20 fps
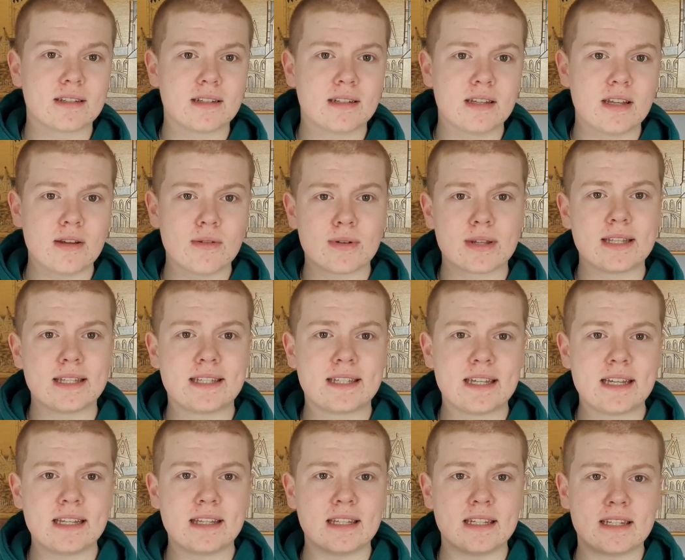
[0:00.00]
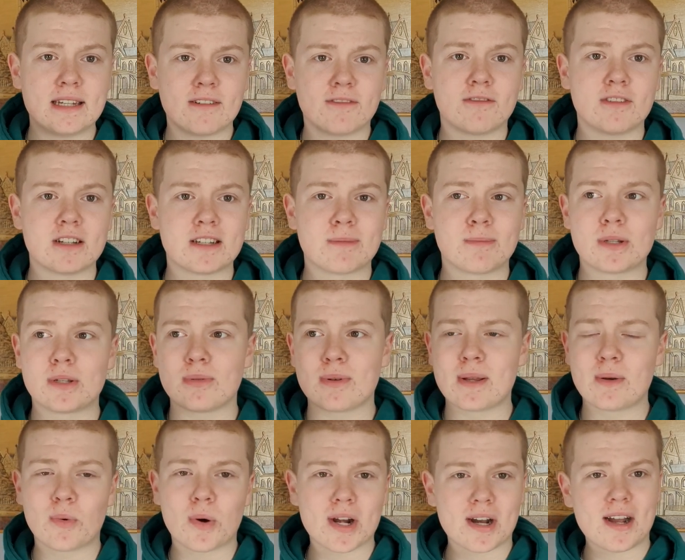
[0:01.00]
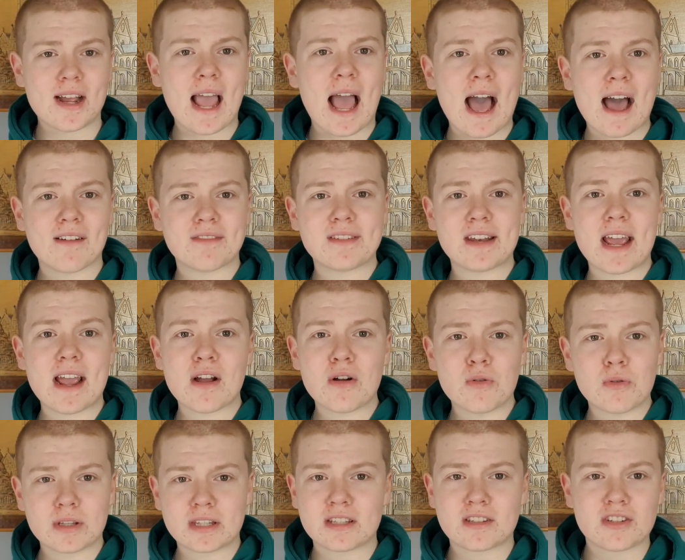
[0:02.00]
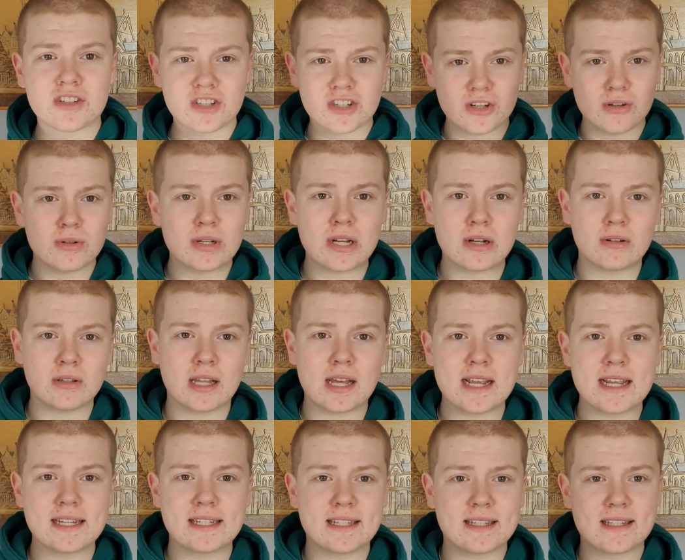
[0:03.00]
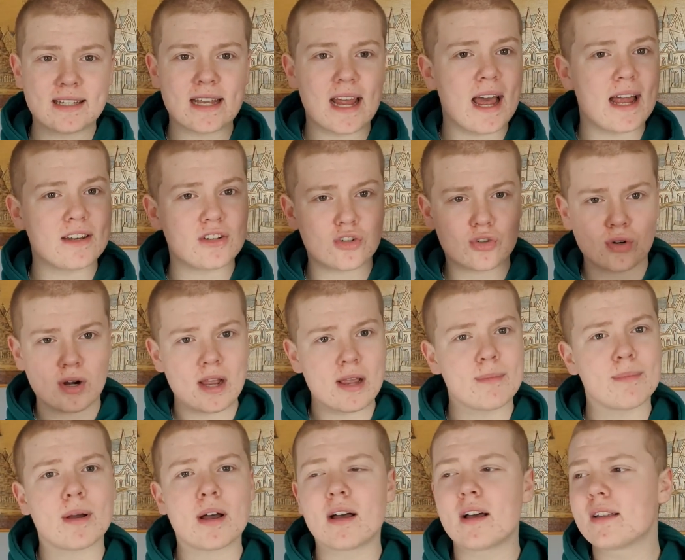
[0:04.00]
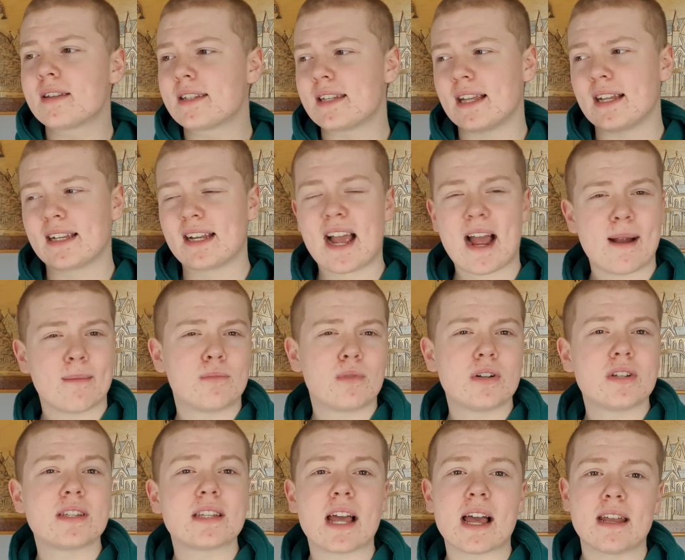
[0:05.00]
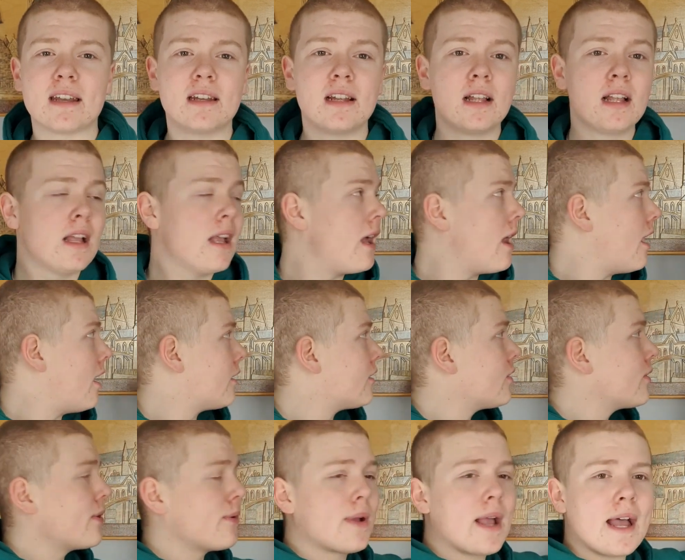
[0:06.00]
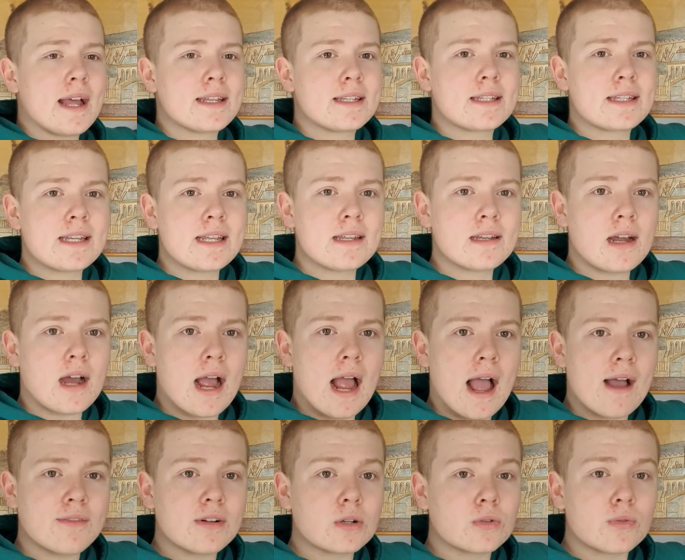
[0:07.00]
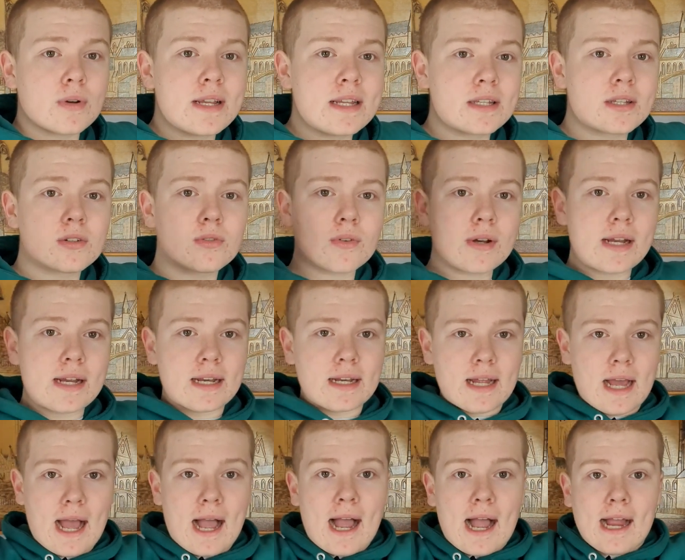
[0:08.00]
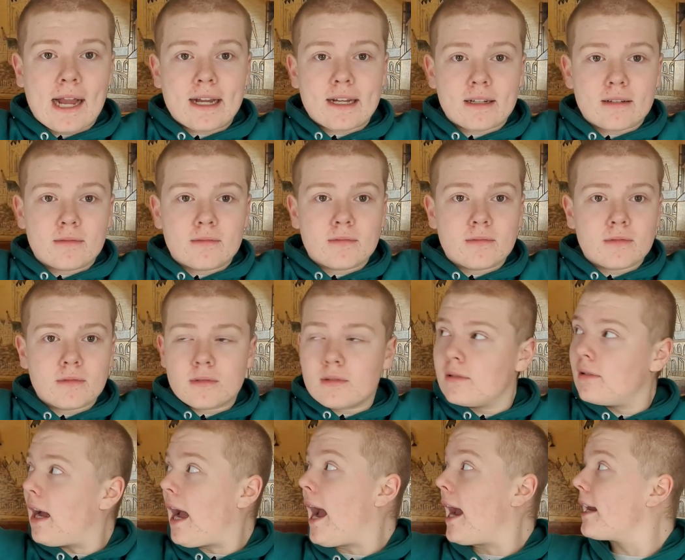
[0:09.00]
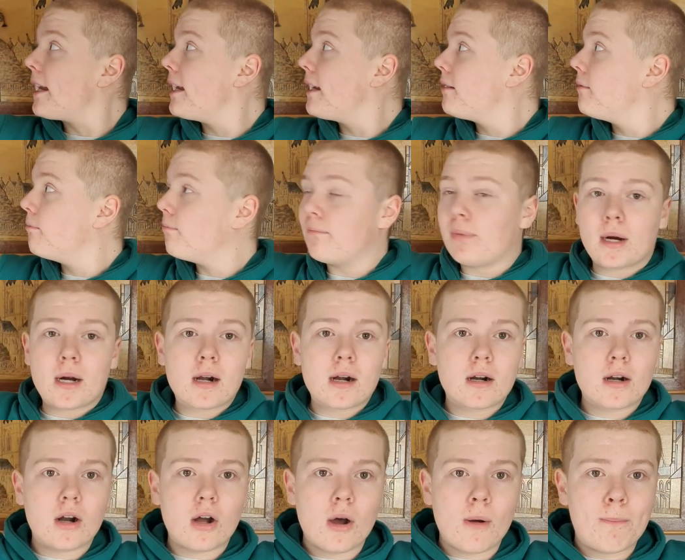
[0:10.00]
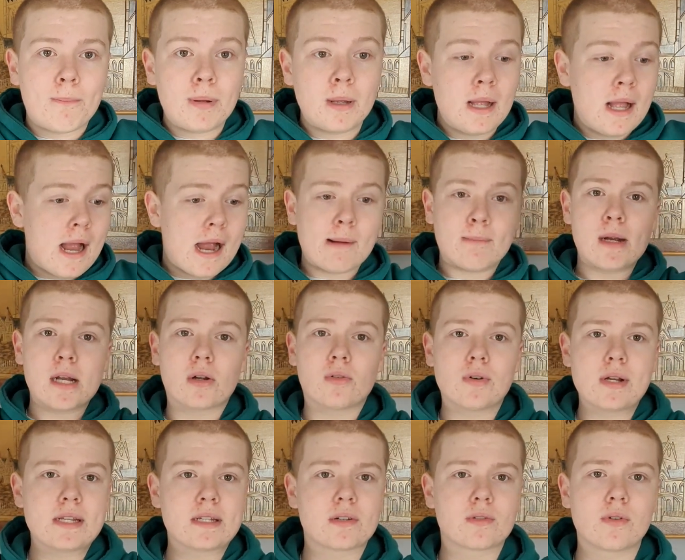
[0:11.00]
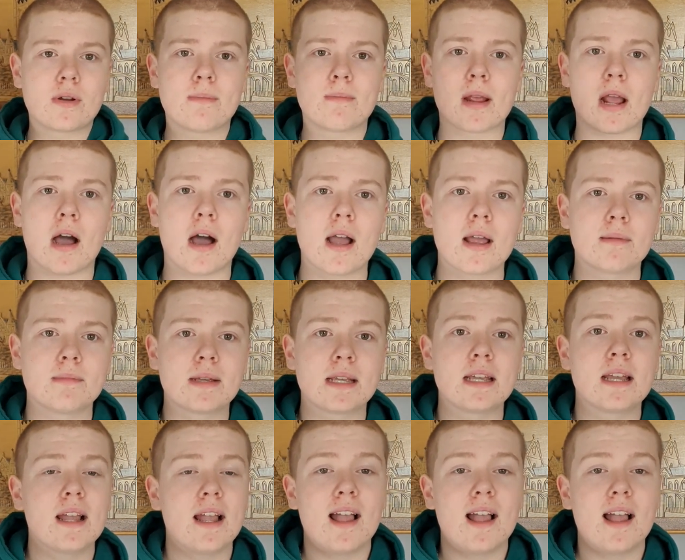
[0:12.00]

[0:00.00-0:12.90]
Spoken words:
you can see the difference between what I have now with studio lights and tripods and cameras. And although you can't see it, I have a green screen hanging bar up and my green screen behind me.